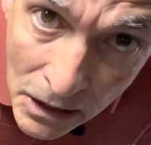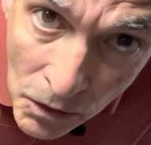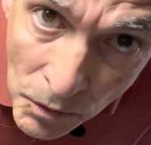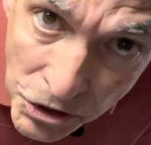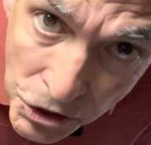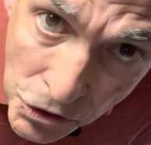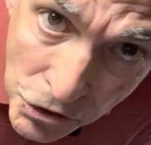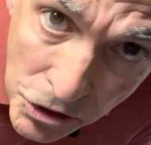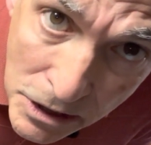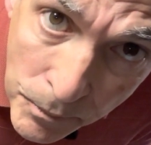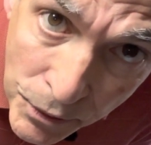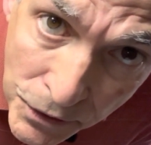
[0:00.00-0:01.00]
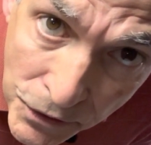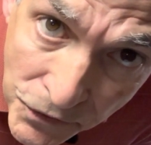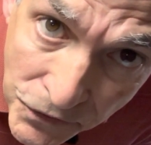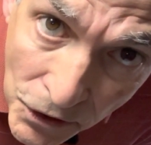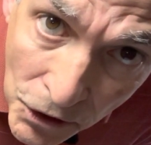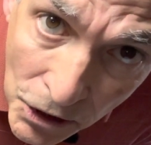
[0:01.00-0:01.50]
which usually
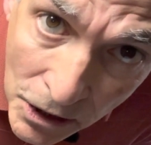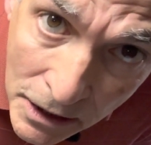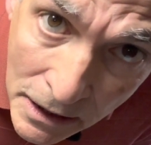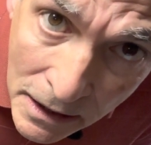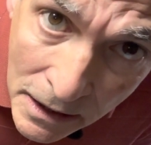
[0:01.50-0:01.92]
produced a hook.